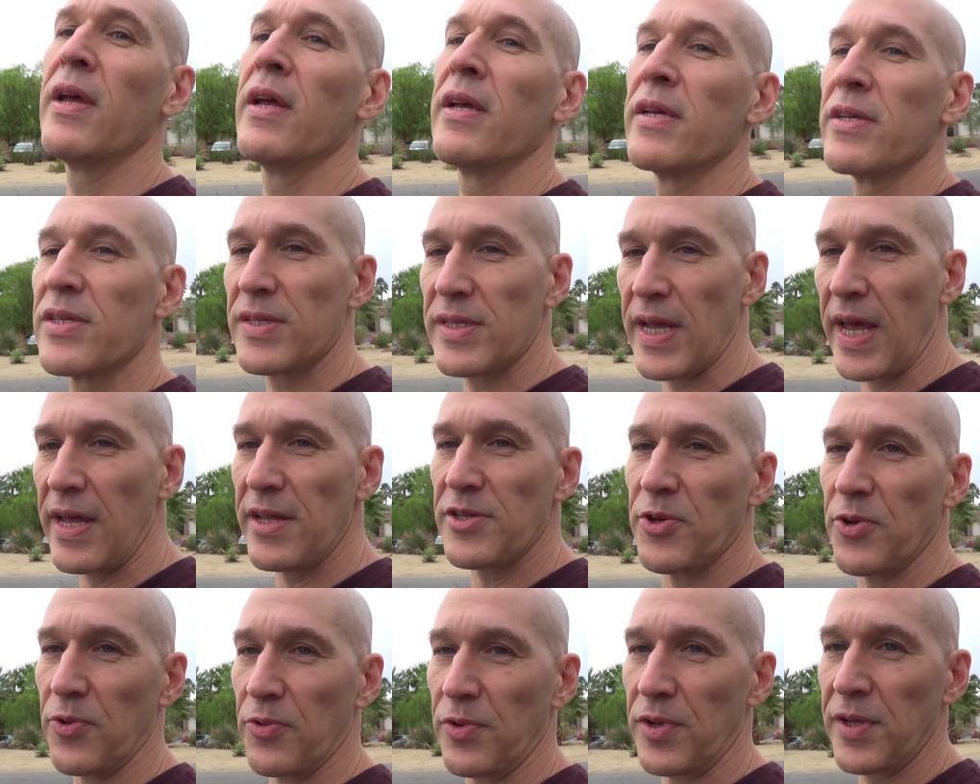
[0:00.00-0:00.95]
Stay
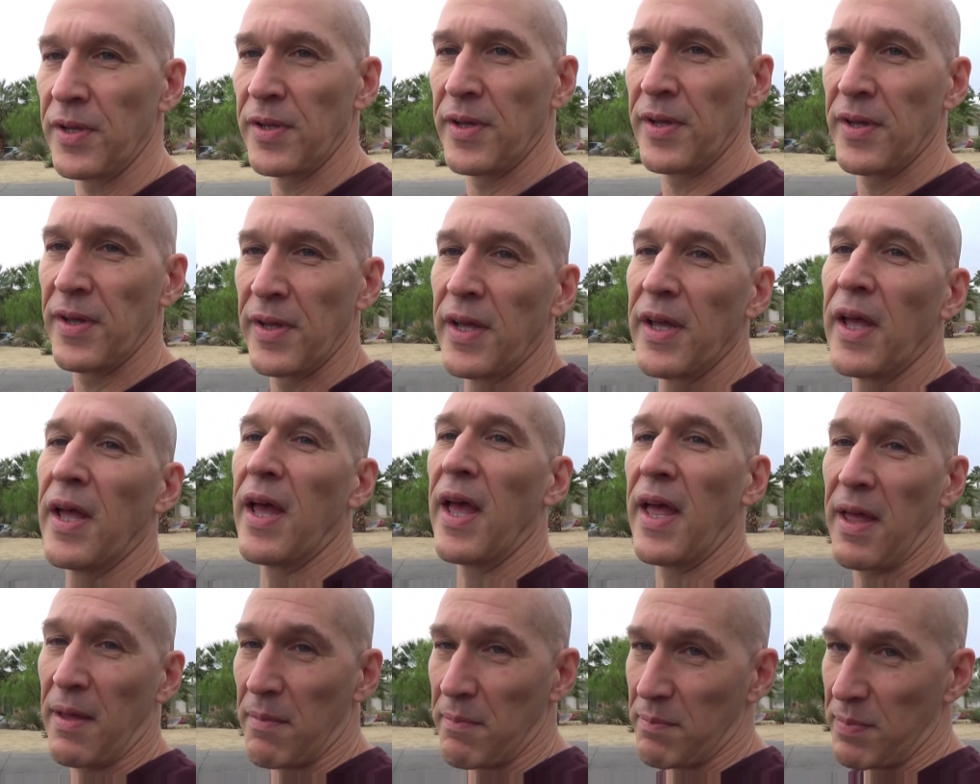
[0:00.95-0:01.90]
tuned.
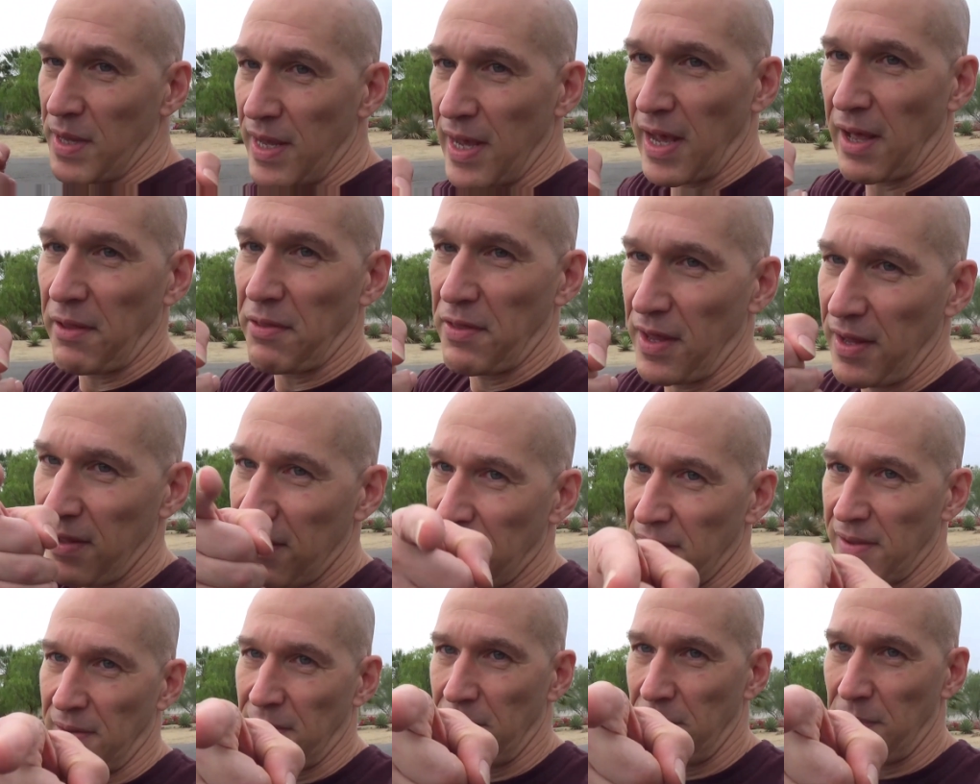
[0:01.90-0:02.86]
Be healthy.
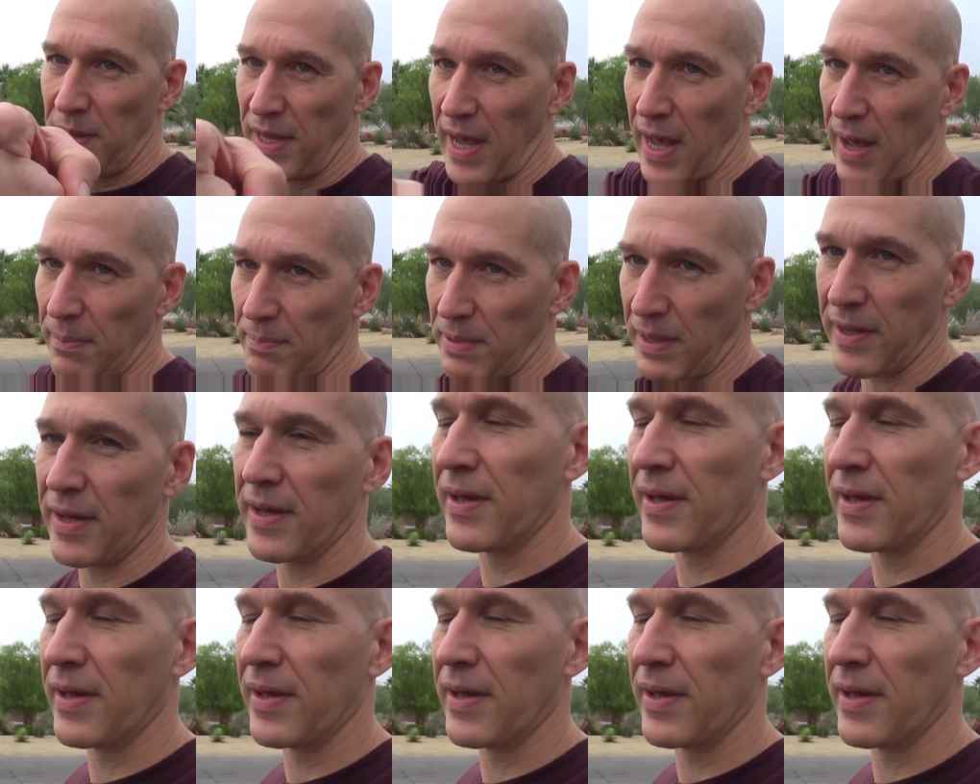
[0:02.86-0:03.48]
Be happy.